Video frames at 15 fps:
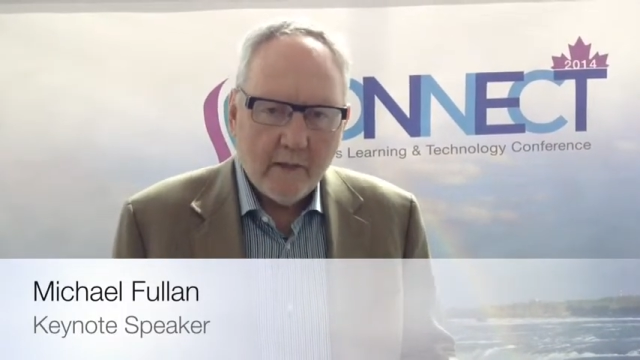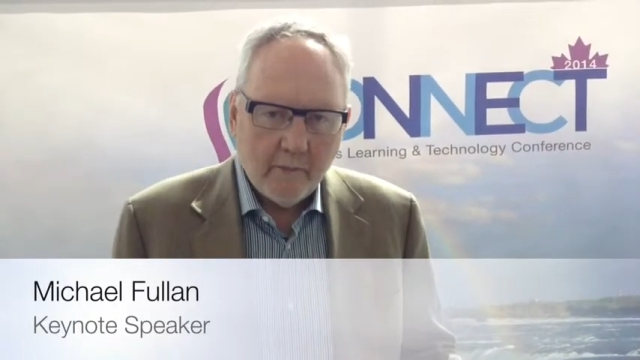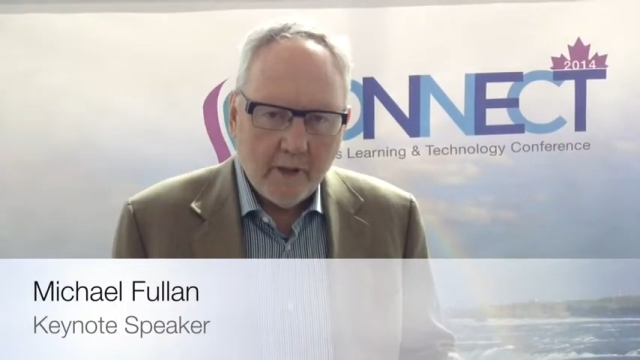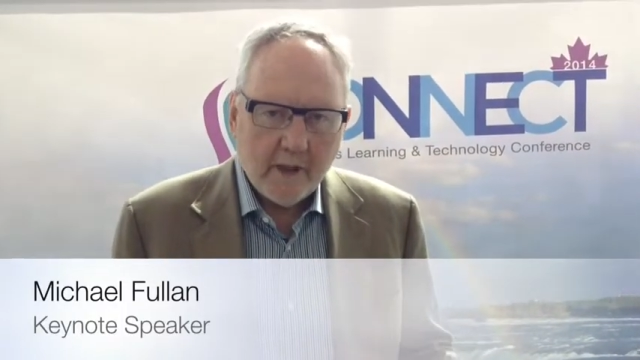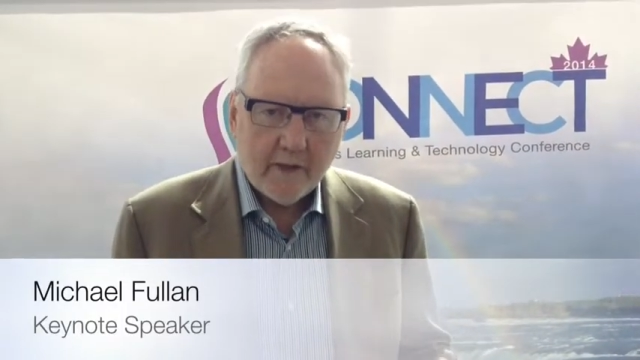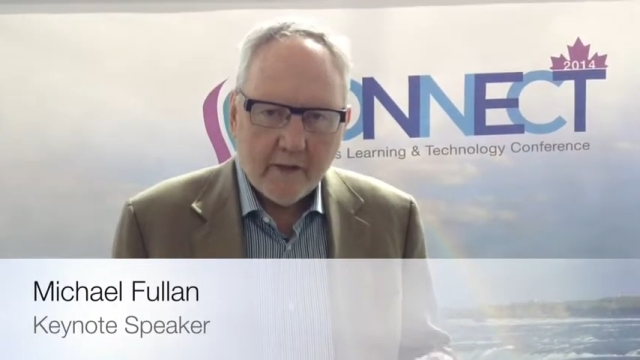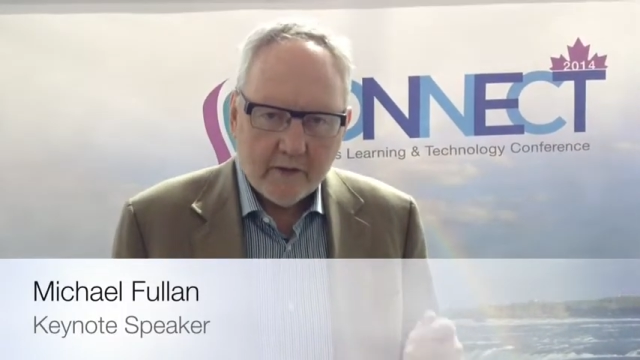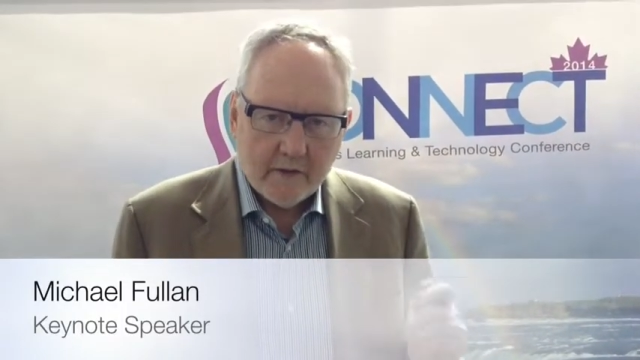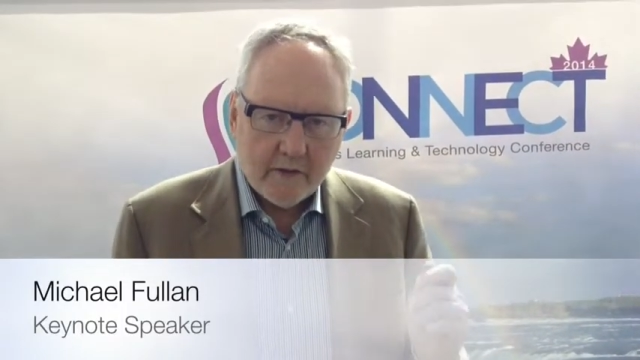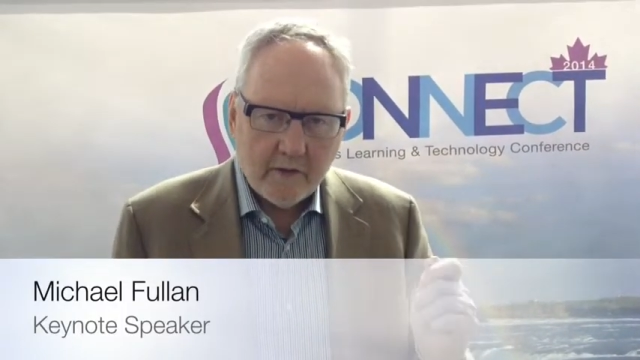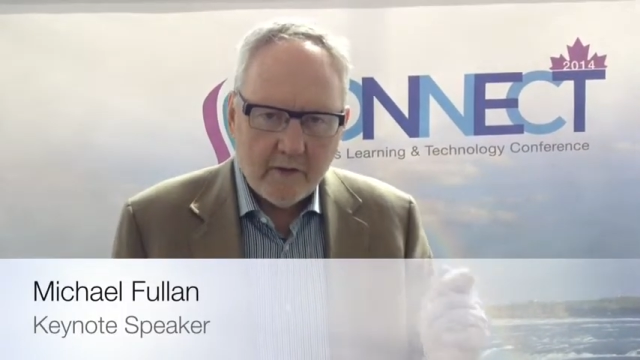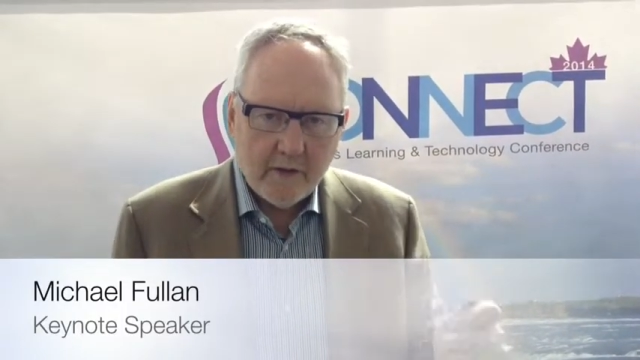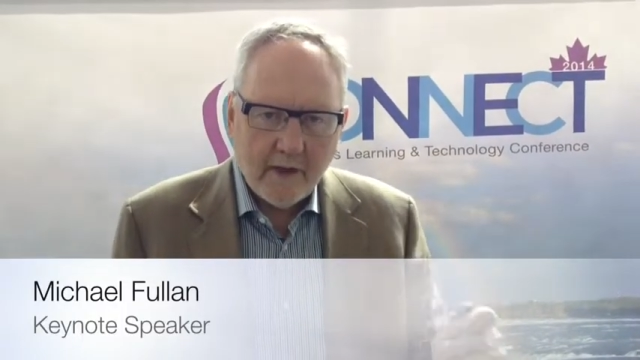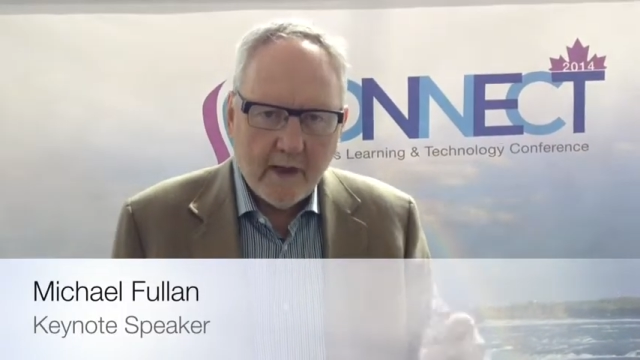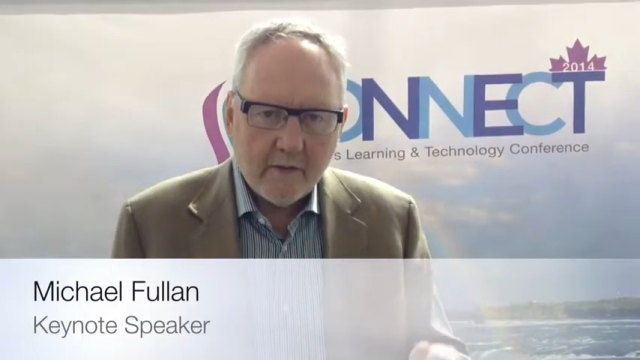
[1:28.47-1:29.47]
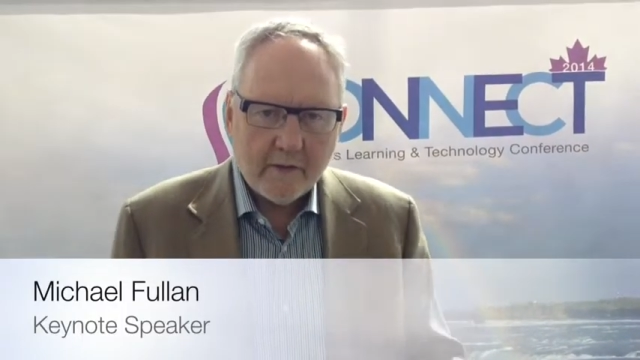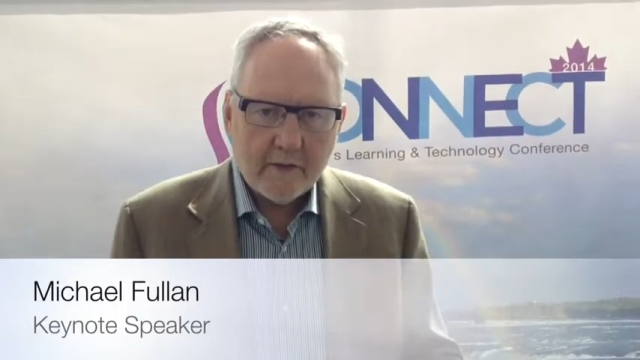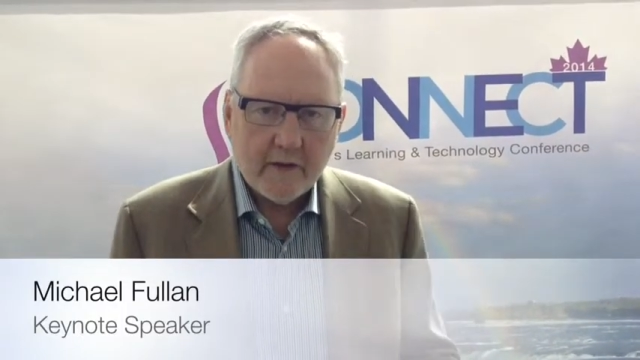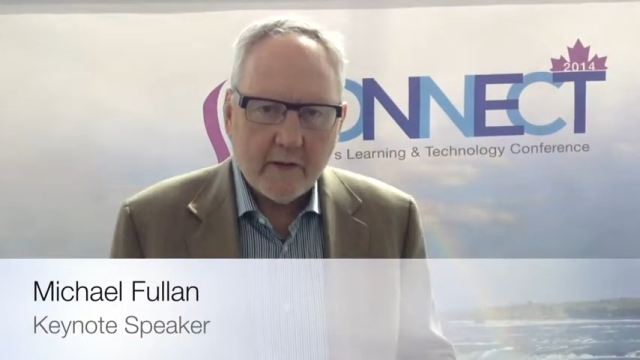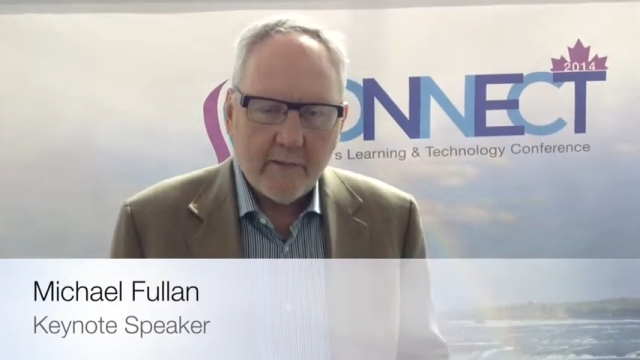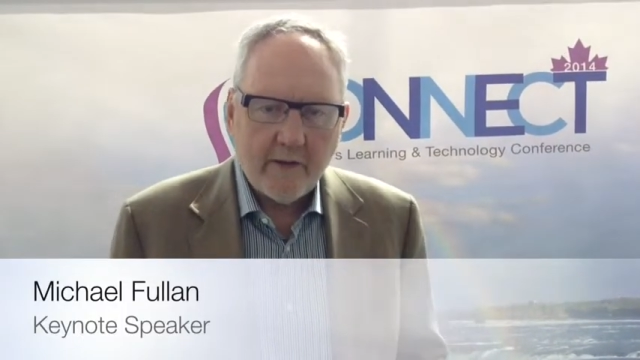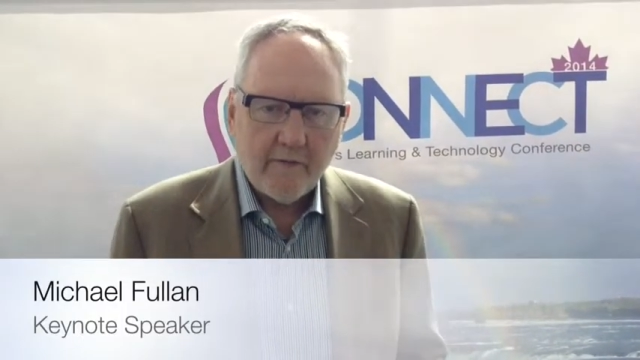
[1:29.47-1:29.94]
but the student now is
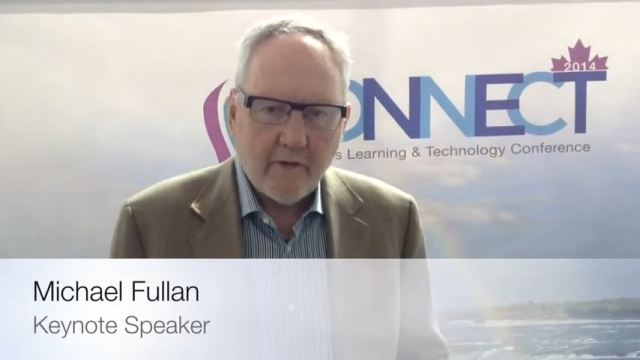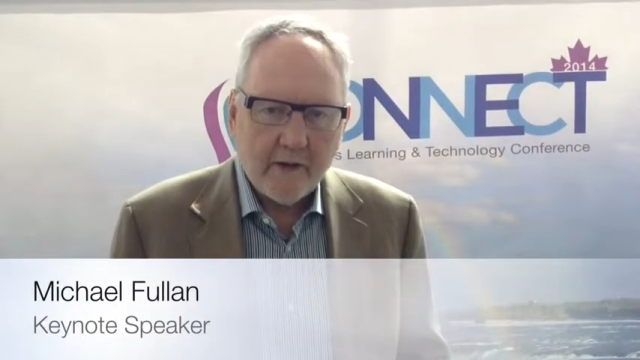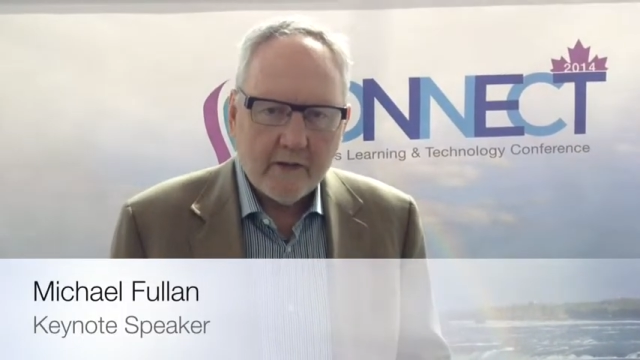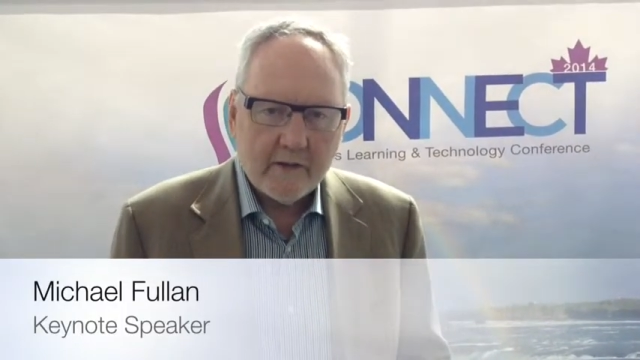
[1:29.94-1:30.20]
going to be front